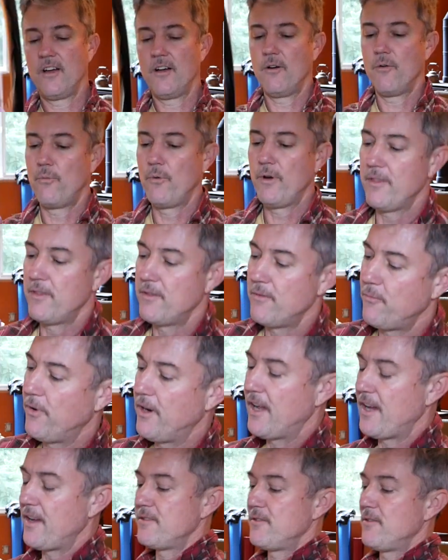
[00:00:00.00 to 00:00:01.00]
When
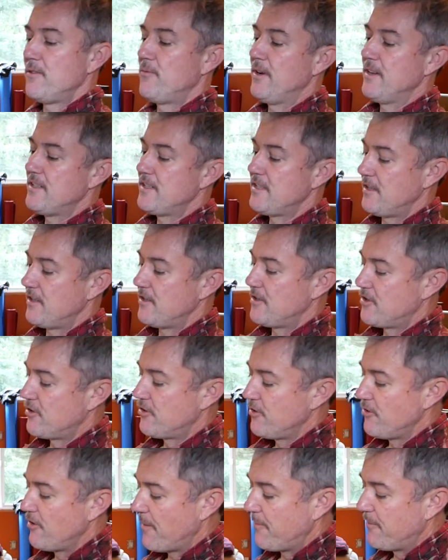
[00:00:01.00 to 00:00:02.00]
I went to
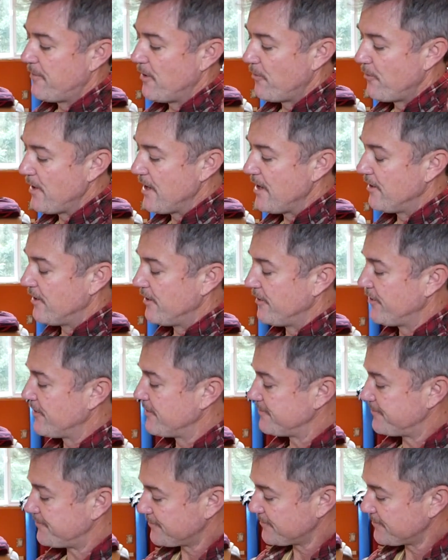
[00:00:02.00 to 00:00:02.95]
true up the wheels,